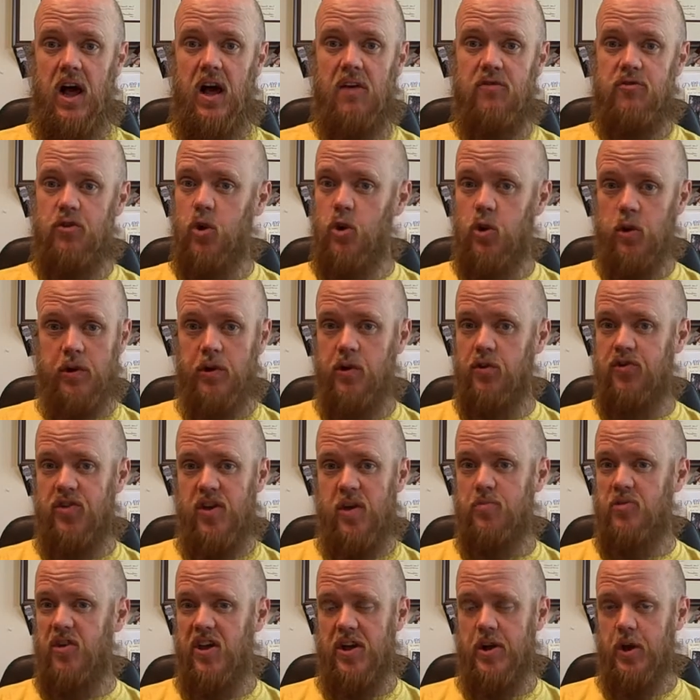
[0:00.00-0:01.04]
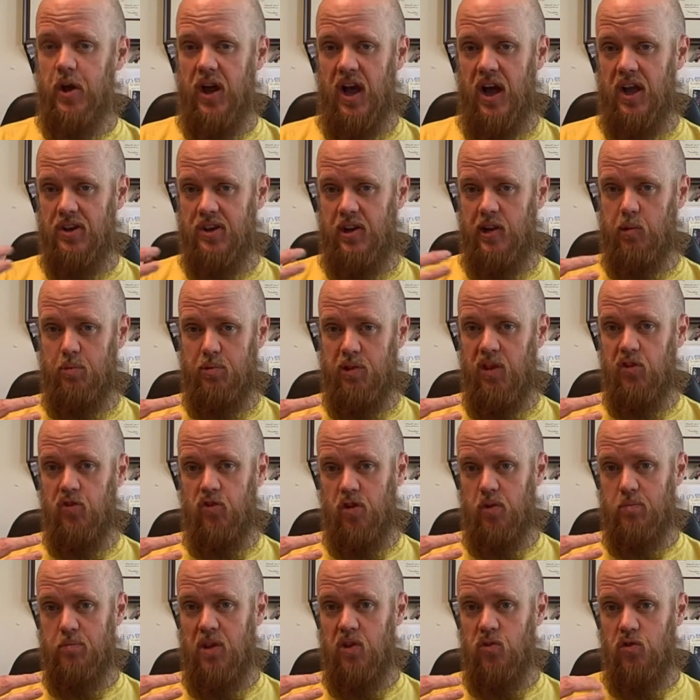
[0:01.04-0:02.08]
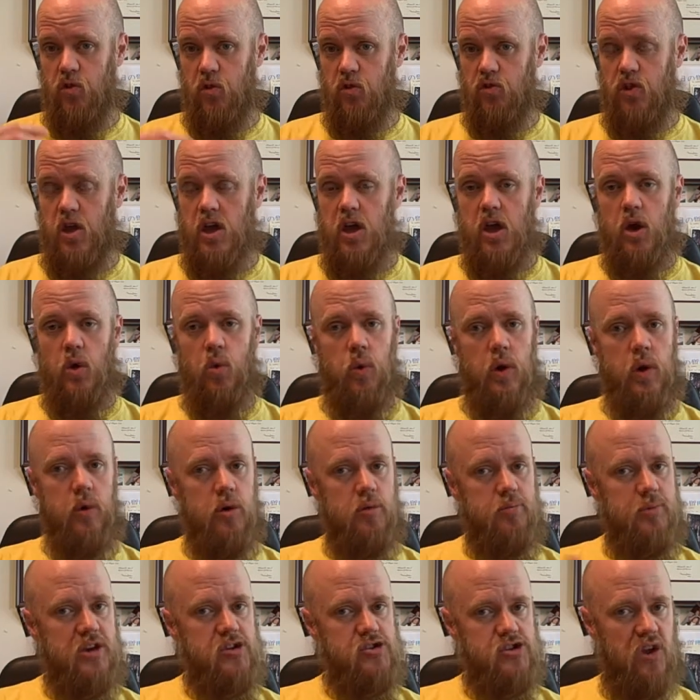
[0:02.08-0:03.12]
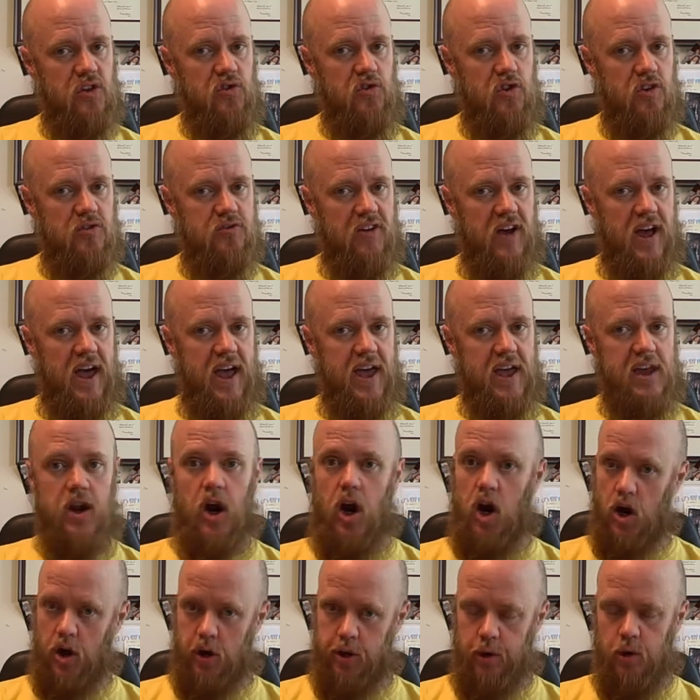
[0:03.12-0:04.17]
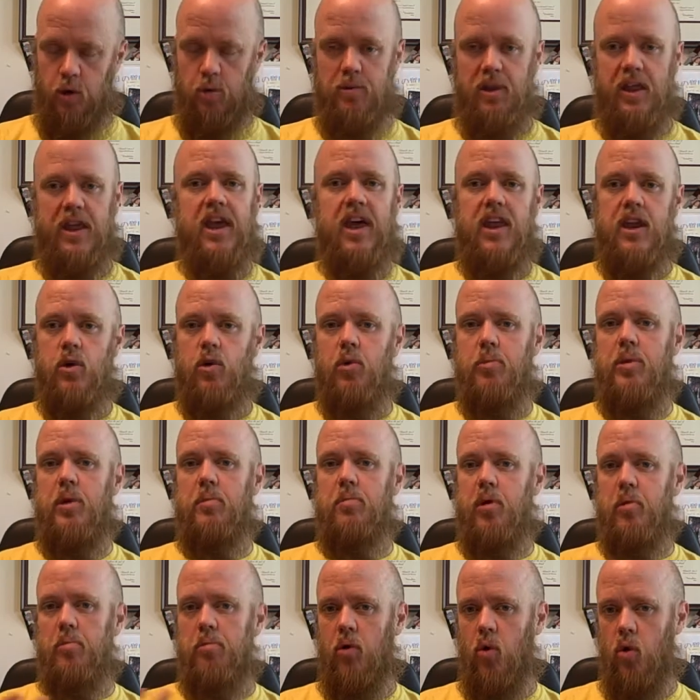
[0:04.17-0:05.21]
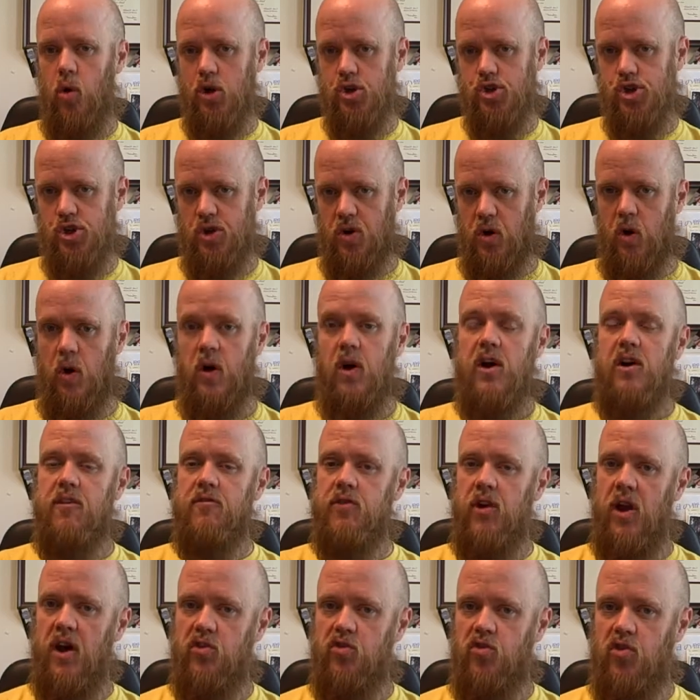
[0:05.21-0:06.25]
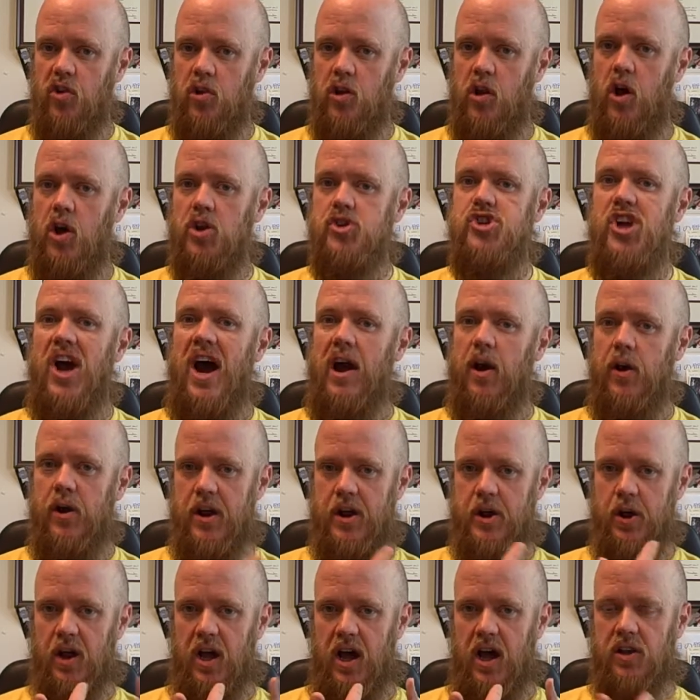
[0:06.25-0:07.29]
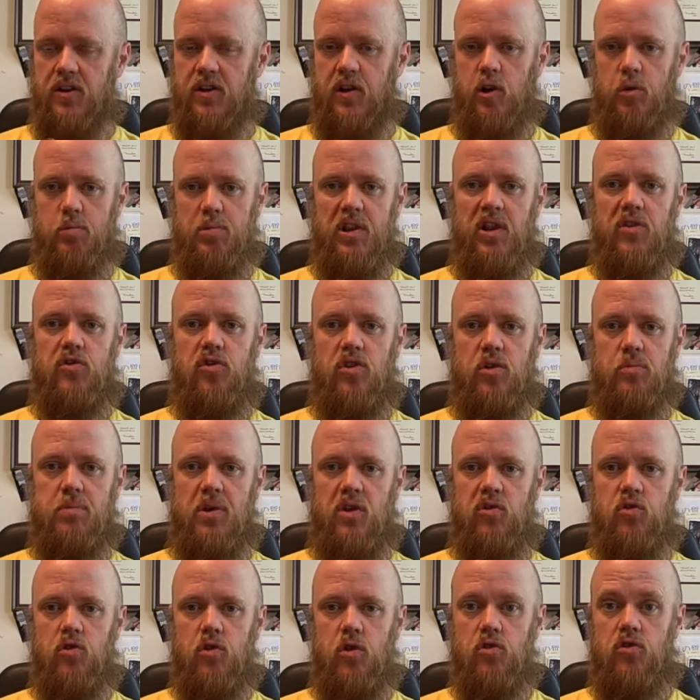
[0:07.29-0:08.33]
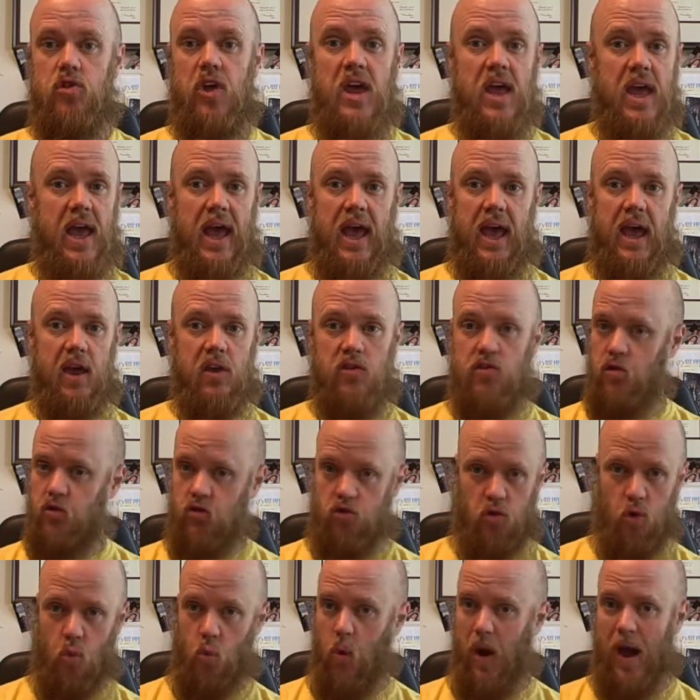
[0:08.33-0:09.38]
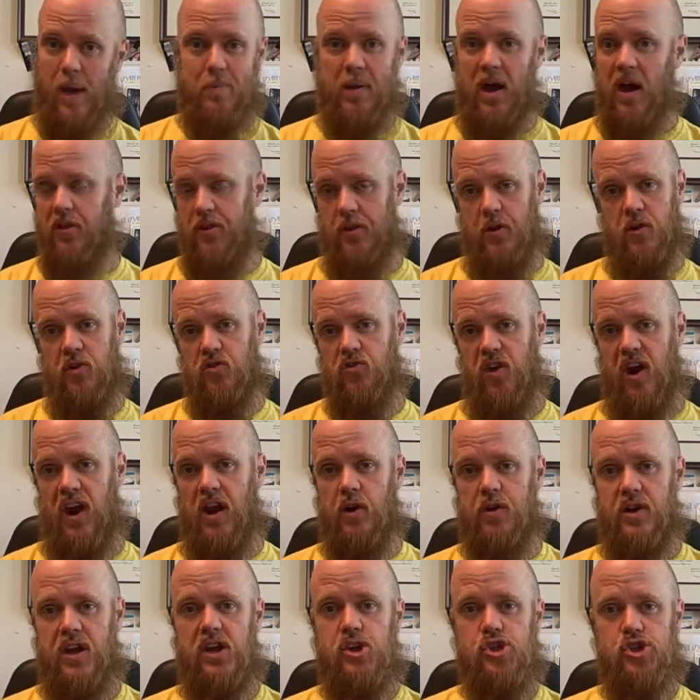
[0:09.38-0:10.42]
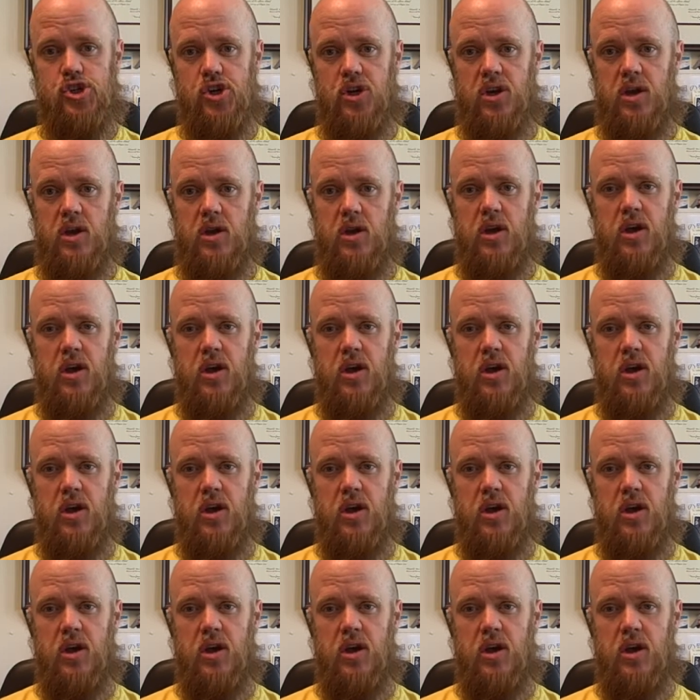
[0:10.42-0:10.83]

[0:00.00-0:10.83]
of nuclear-tipped intercontinental ballistic missiles, we would be justified, arguably, and it would be proportional for us to launch our intercontinental ballistic missiles and to wipe out their entire nation.